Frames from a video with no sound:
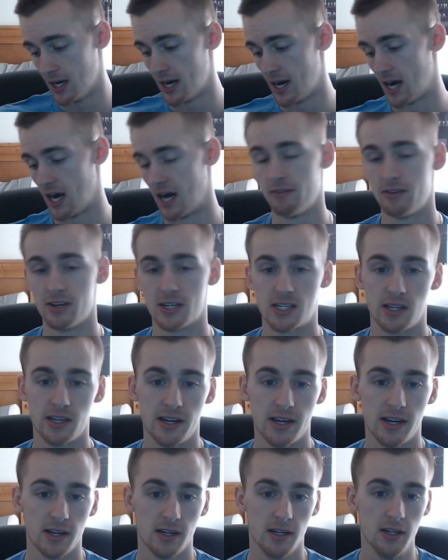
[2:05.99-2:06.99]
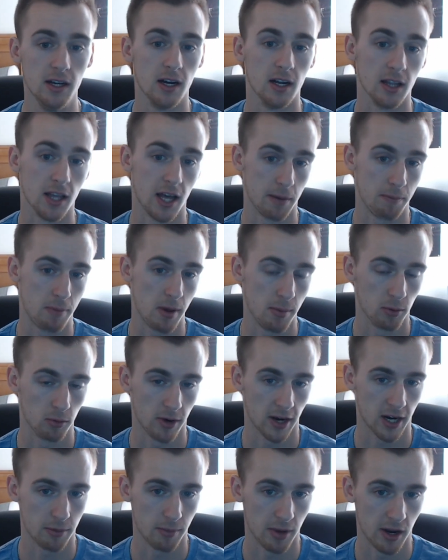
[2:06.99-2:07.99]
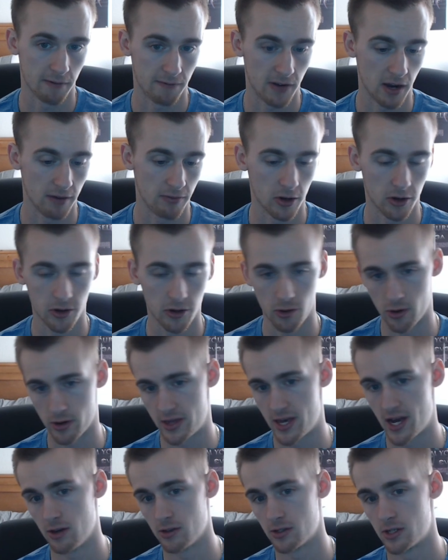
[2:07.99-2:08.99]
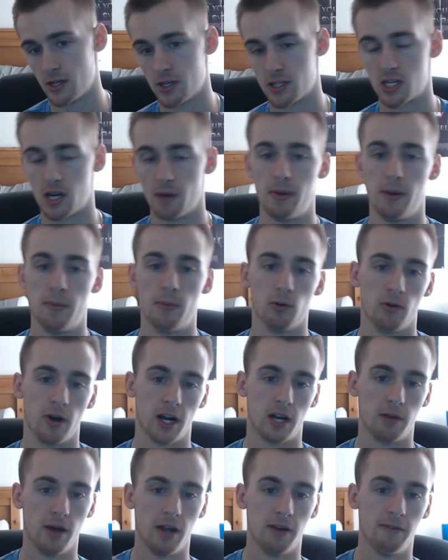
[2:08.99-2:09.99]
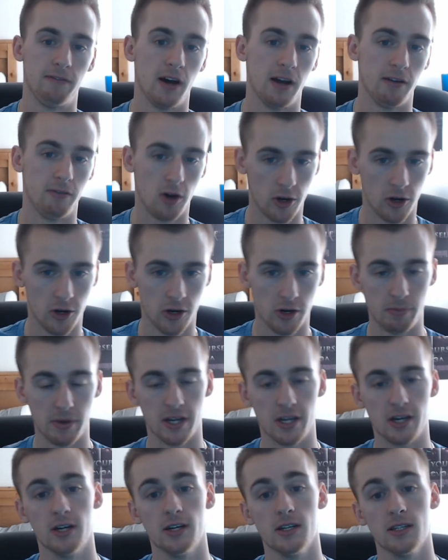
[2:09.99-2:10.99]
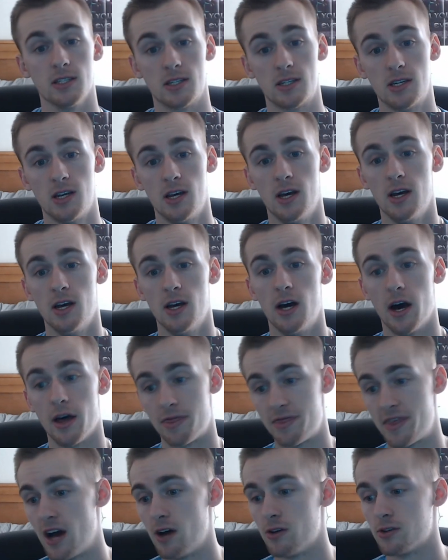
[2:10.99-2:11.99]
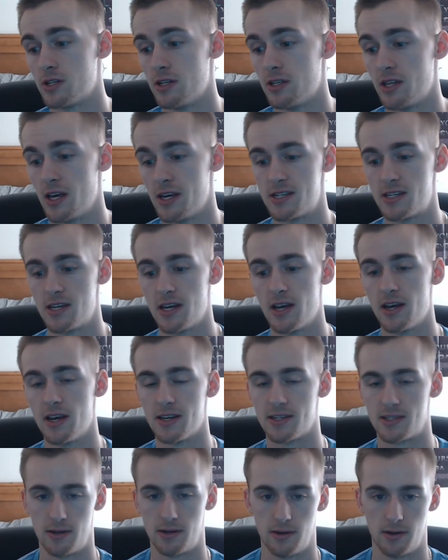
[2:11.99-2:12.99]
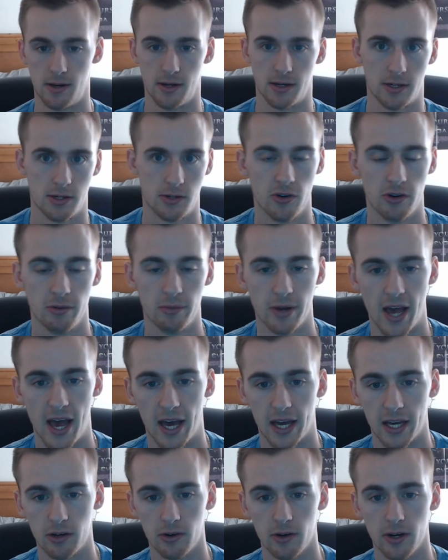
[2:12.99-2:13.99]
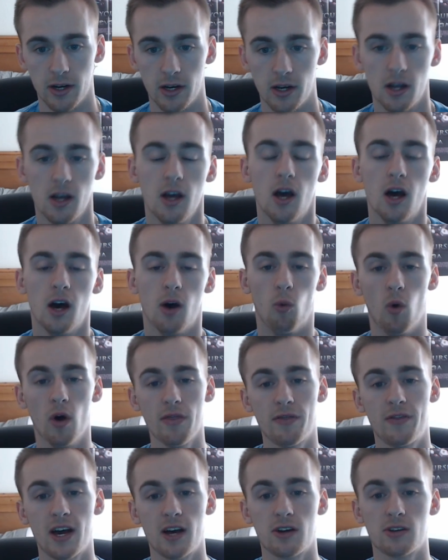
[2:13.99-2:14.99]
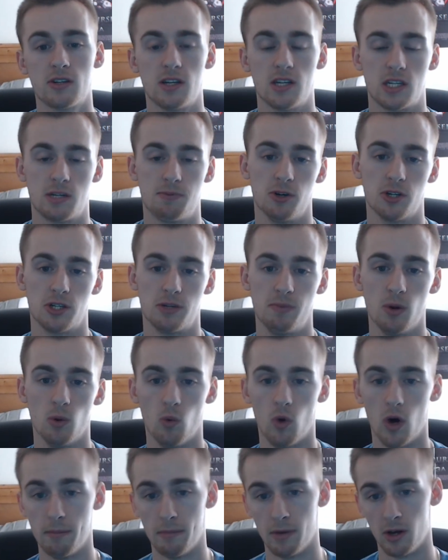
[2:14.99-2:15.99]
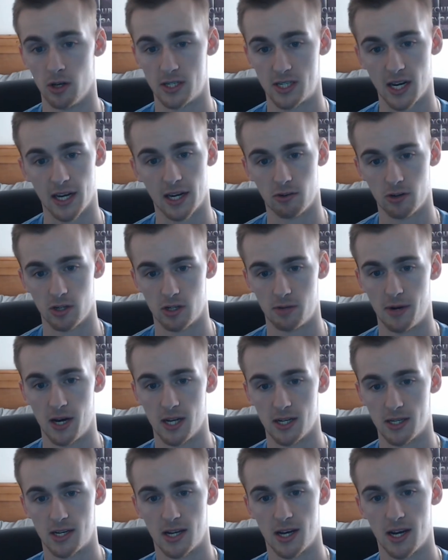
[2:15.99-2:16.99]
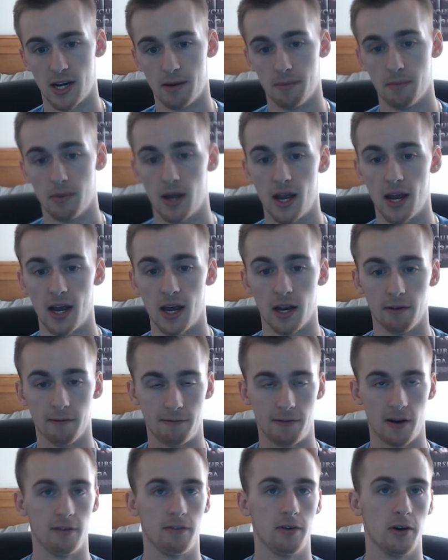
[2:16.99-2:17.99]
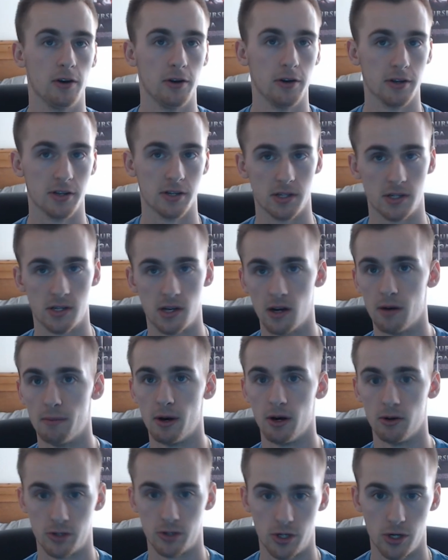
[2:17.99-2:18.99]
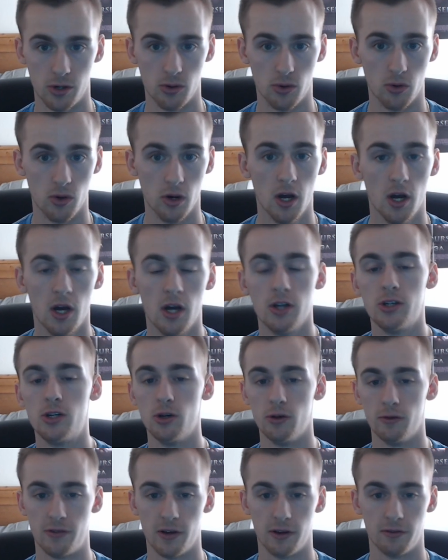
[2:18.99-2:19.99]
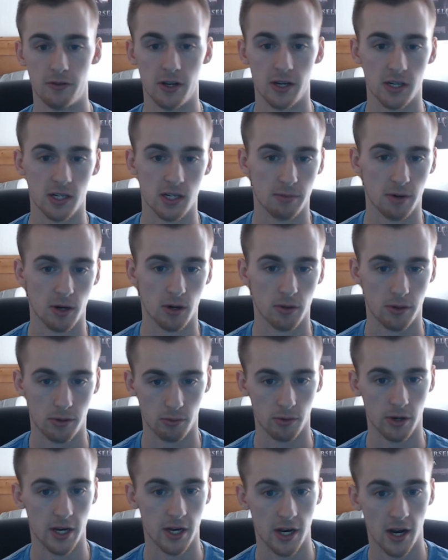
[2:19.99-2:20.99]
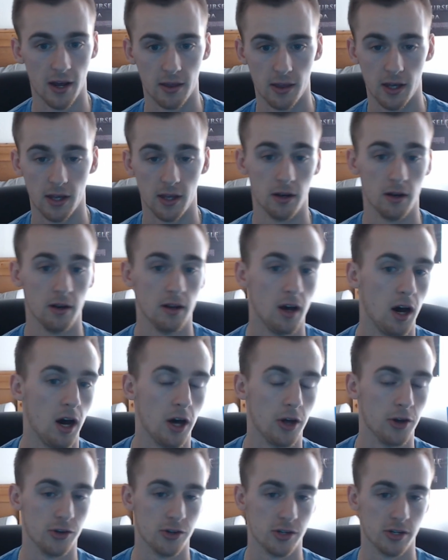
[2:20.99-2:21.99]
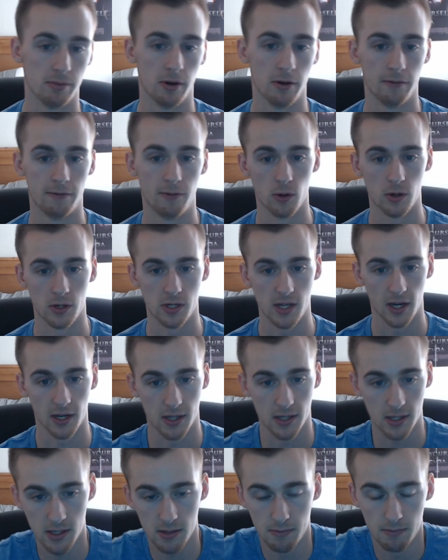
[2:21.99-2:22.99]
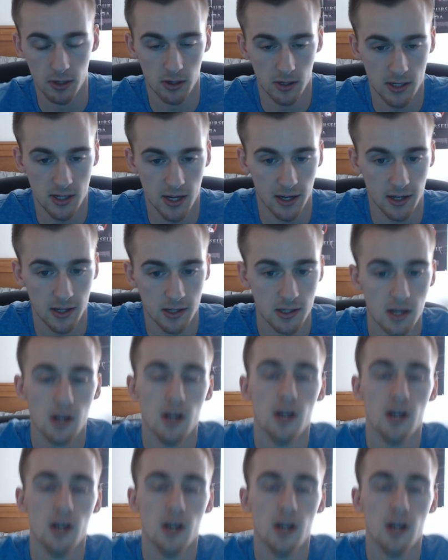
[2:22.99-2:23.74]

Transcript: Obviously, a lot of people recommend 500 or 1,000. Some people recommend 500 because 1,000, they say, isn't extremely accurate. 1,000 is supposed to be 1 millisecond response time, and 500 is about 2, 250 is about 3, and then 100 is about 4 milliseconds.